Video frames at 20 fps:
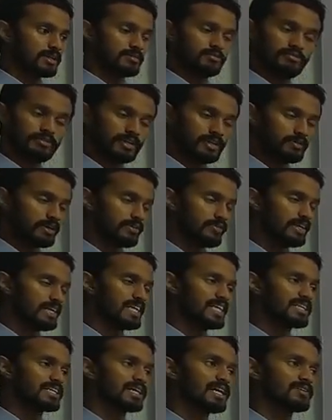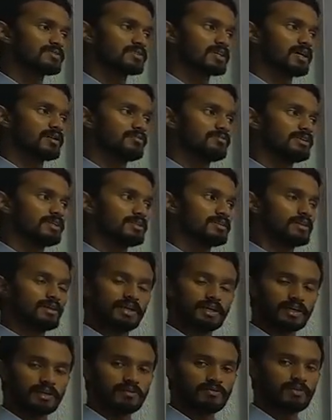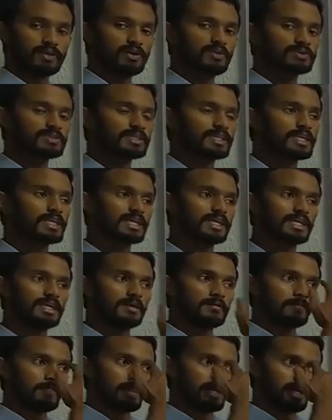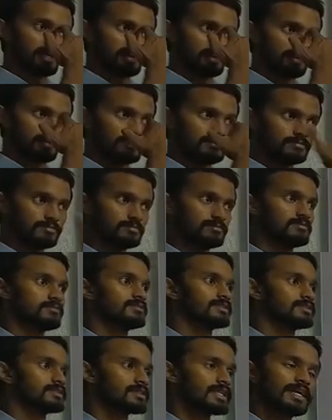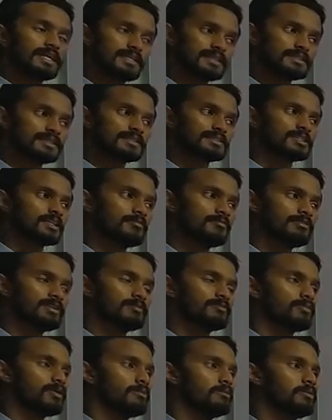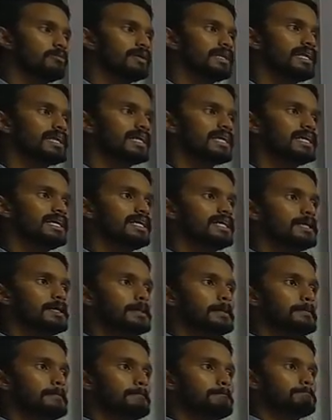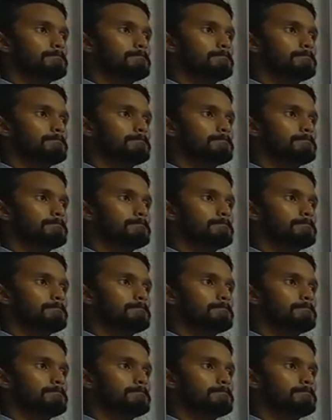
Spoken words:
VT graphs come with relative velocity, and statistics come with probability.